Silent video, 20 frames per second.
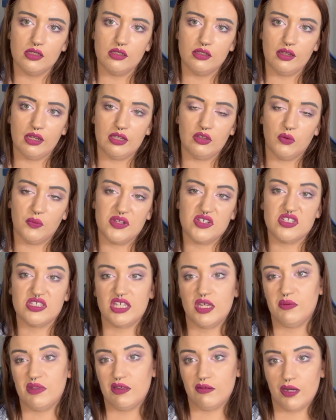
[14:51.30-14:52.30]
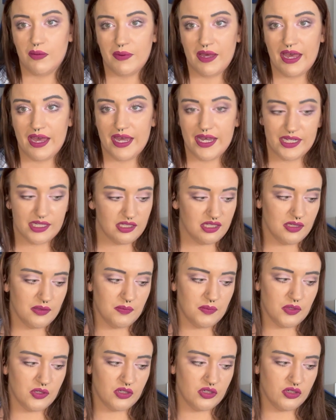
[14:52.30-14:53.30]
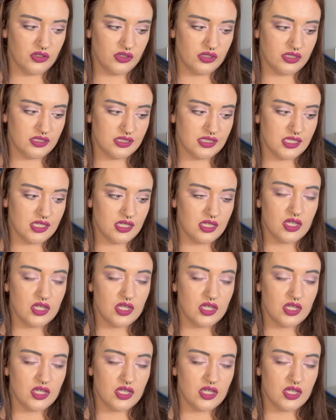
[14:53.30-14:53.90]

normally just keep it in my bag, because